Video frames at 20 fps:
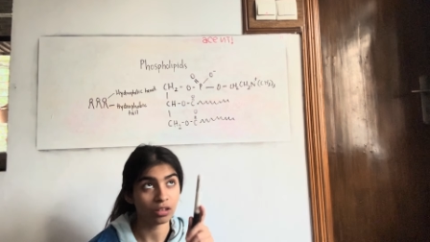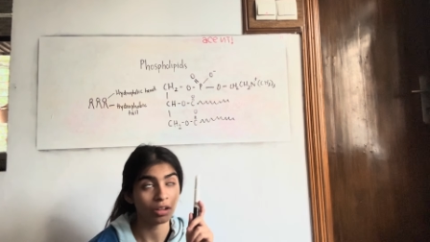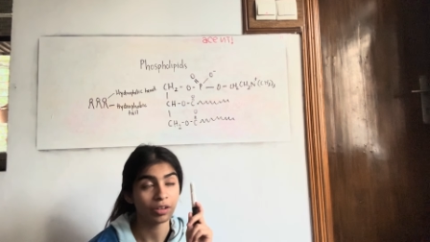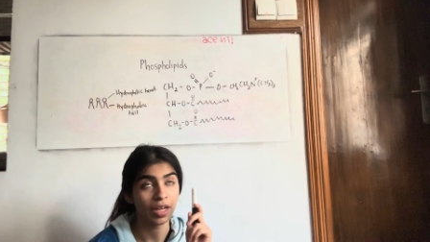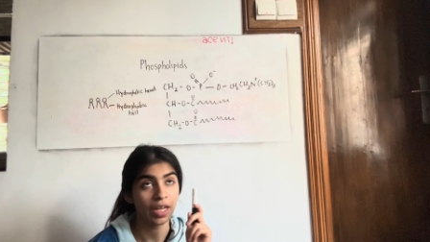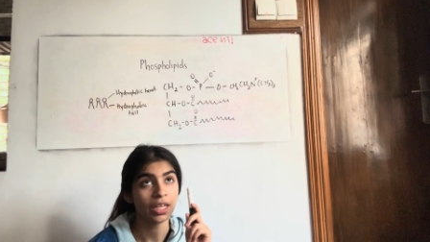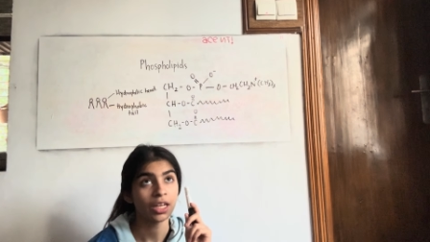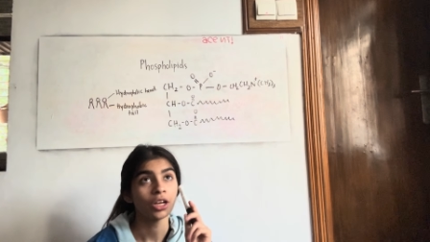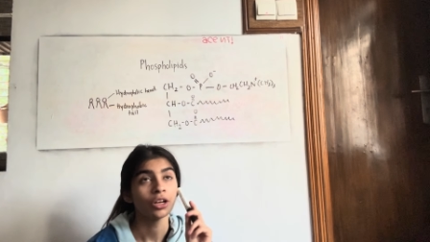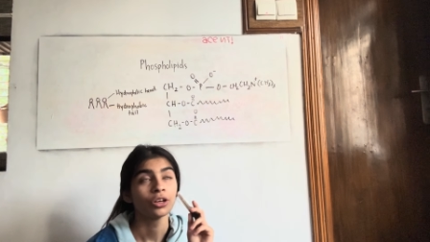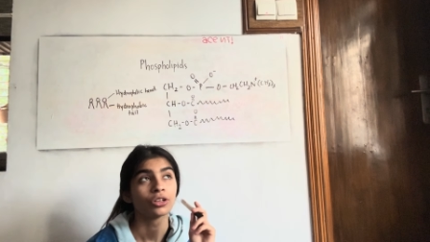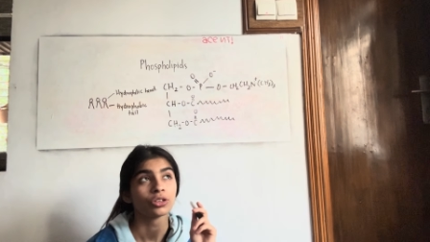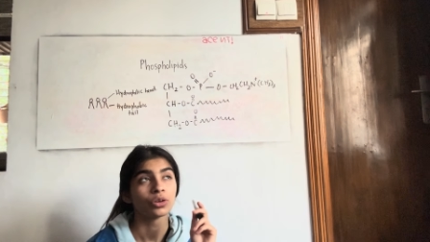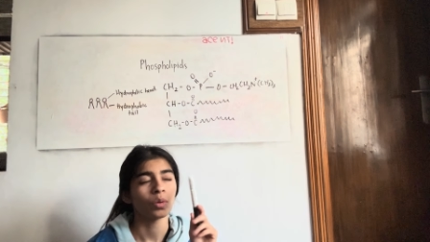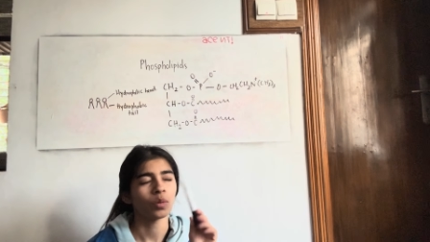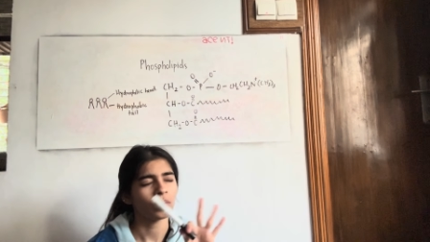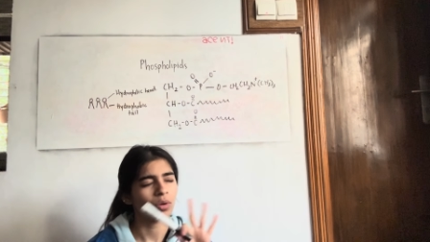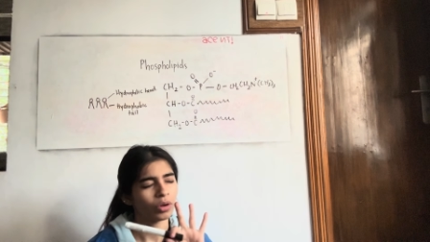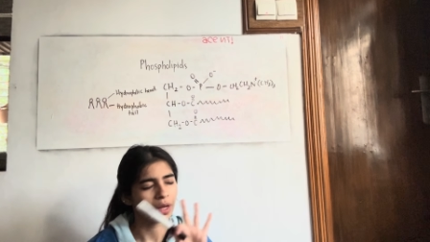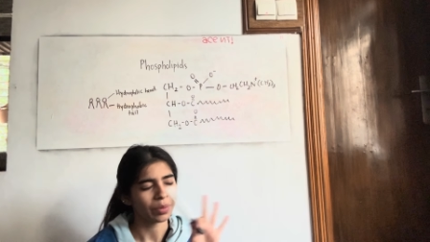Okay, so
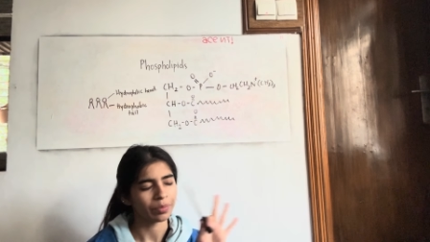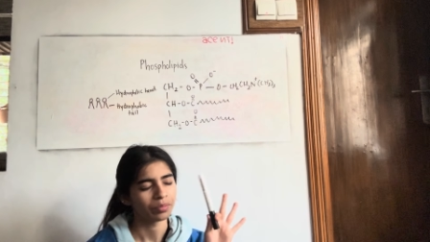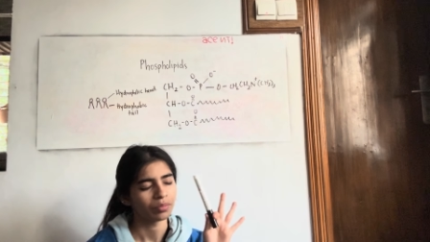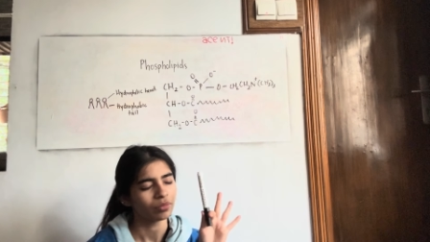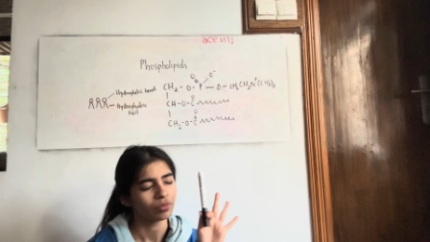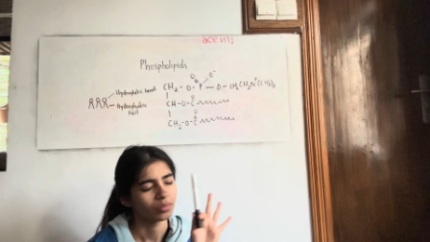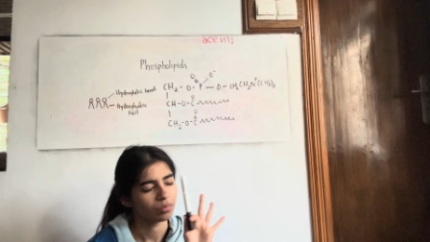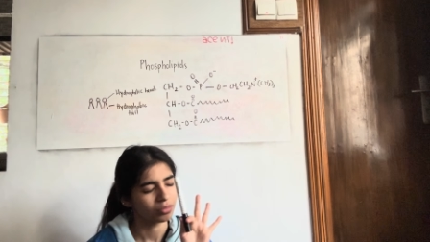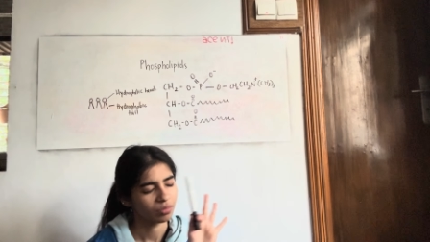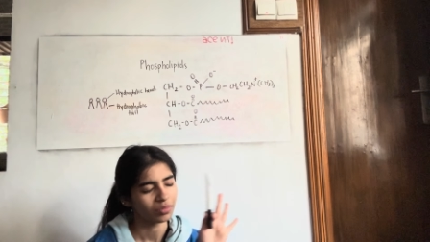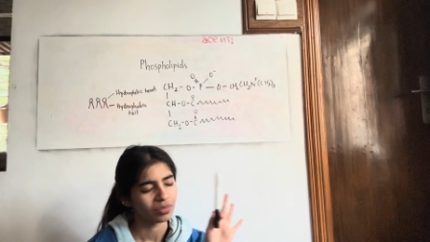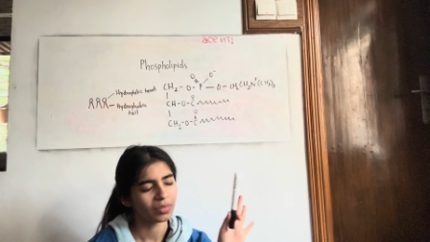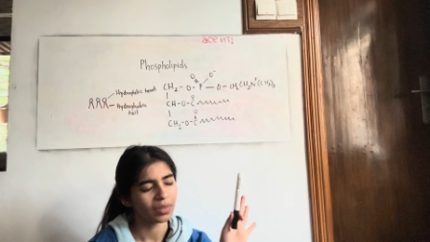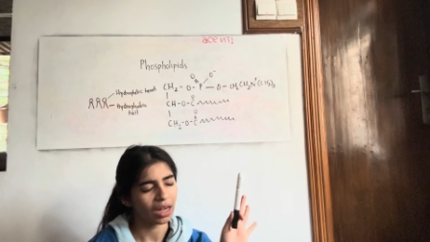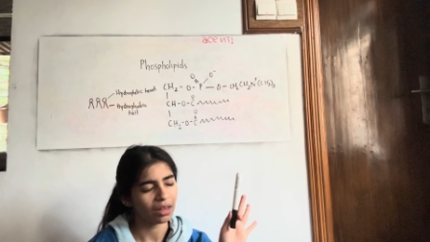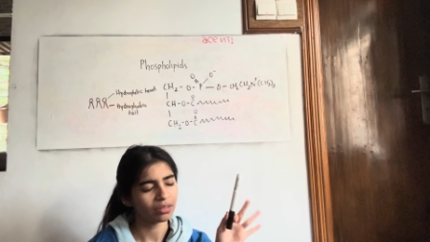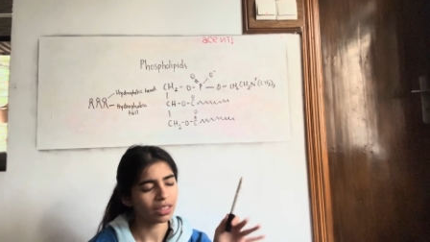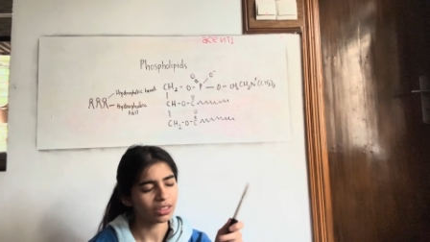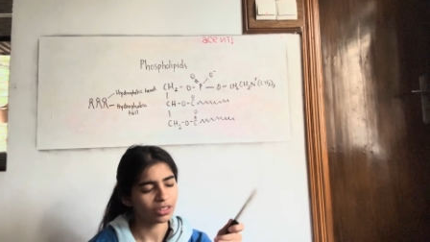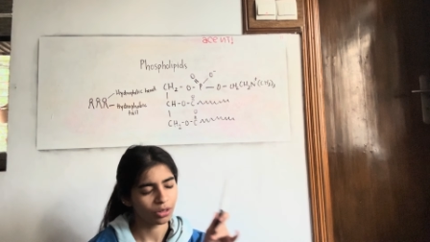okay,
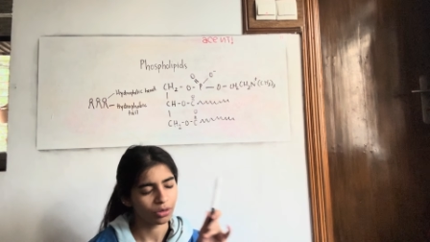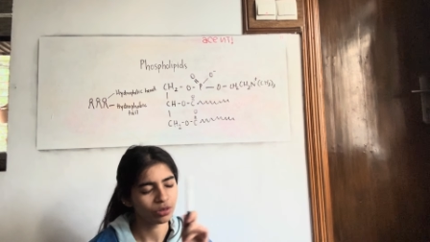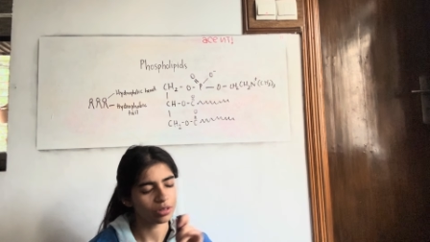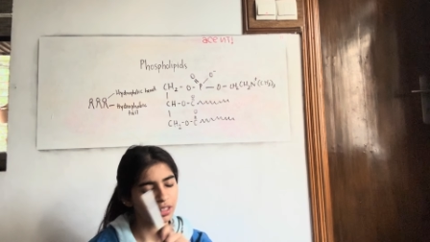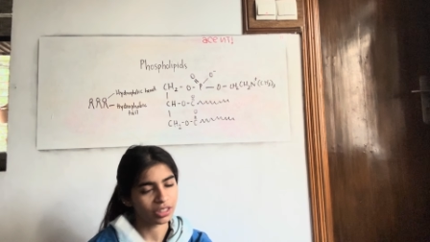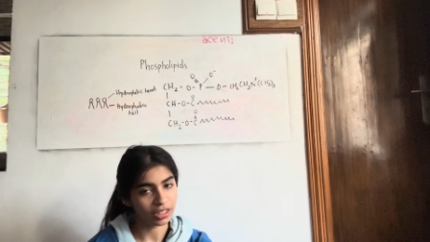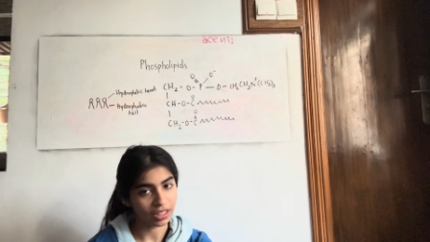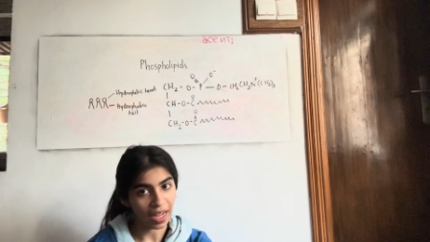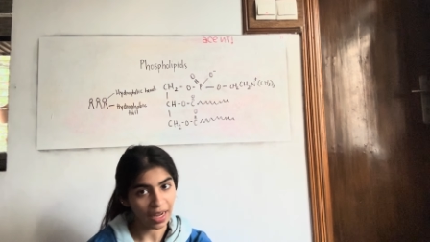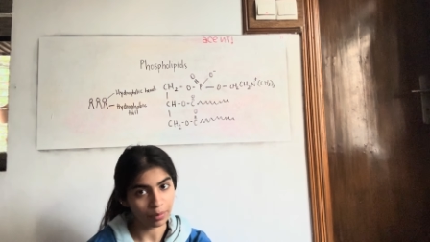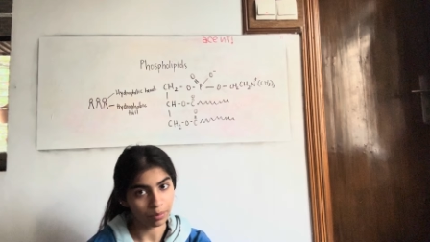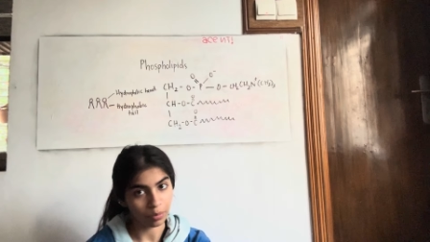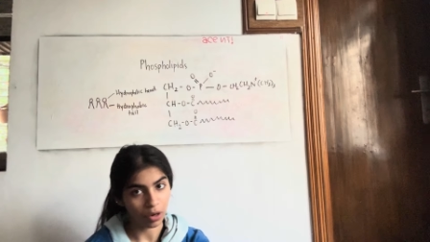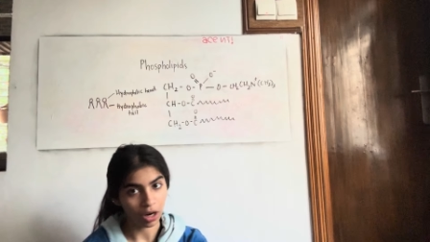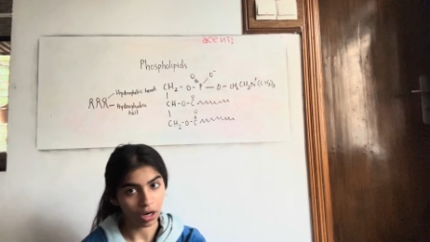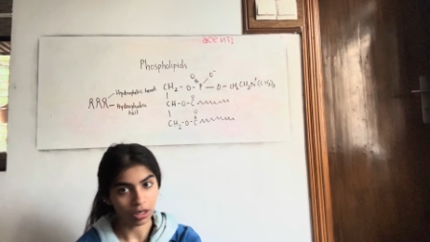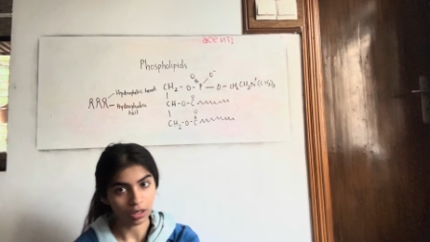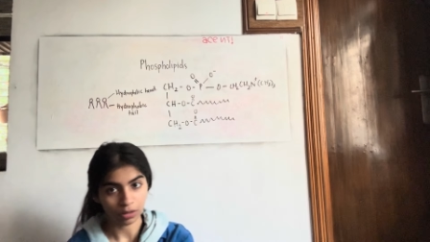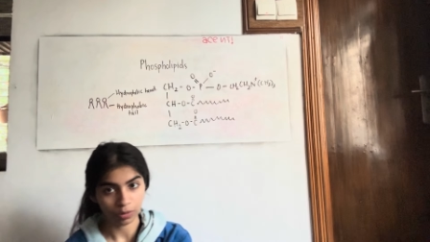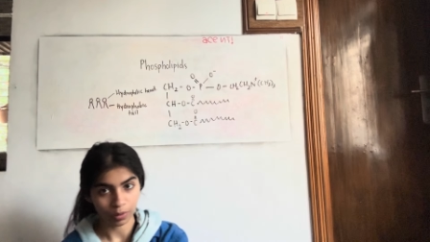now let's go to the
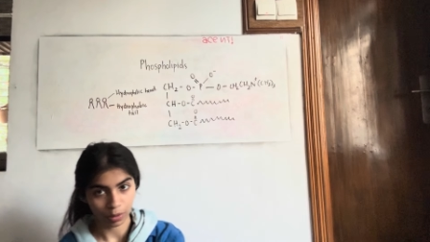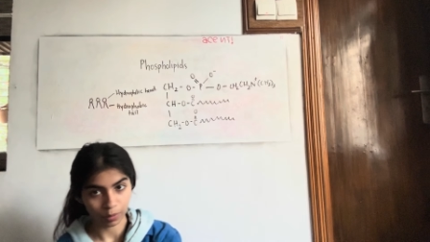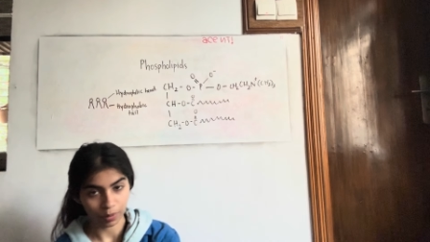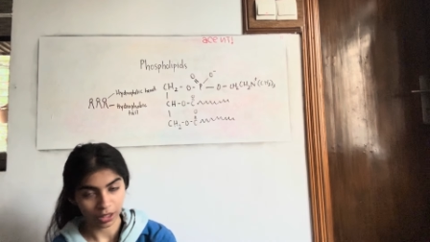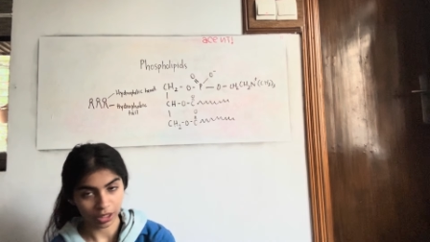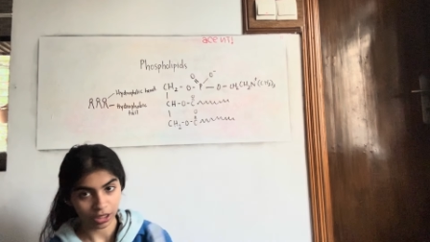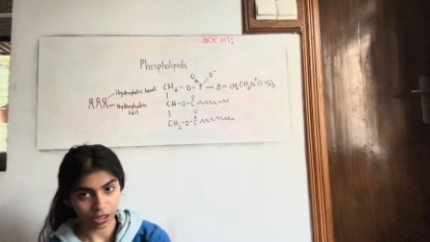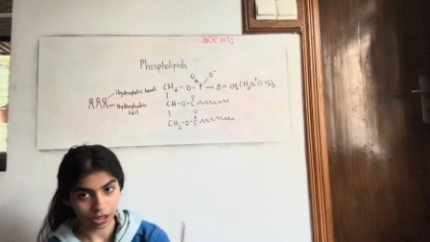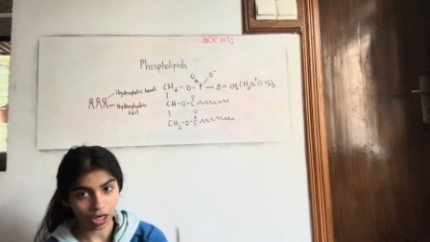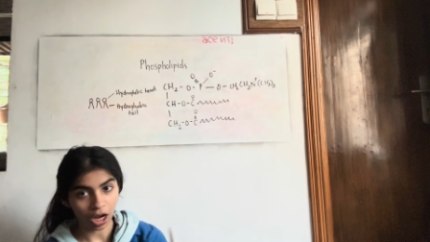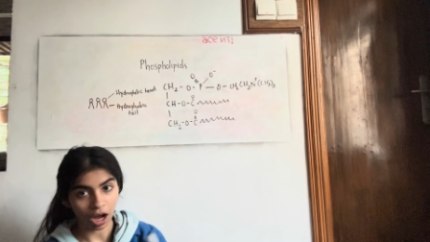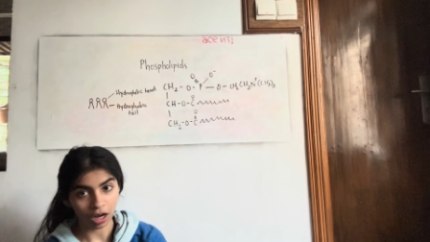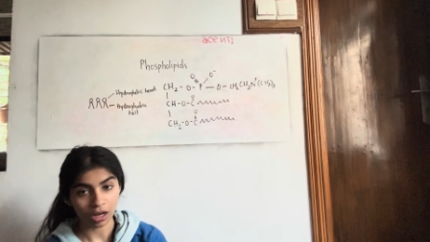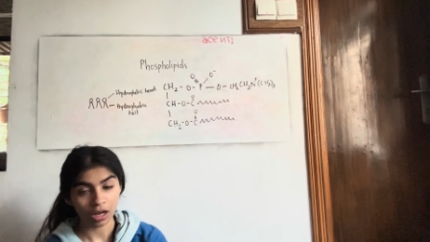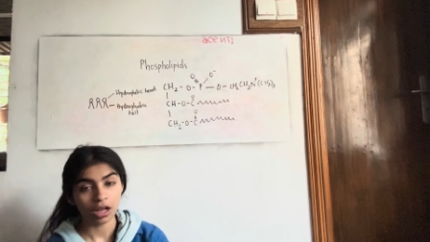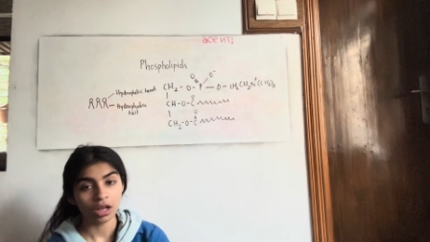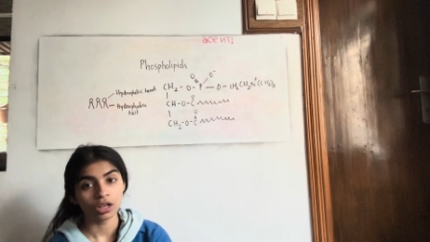sidebar where we're going to talk.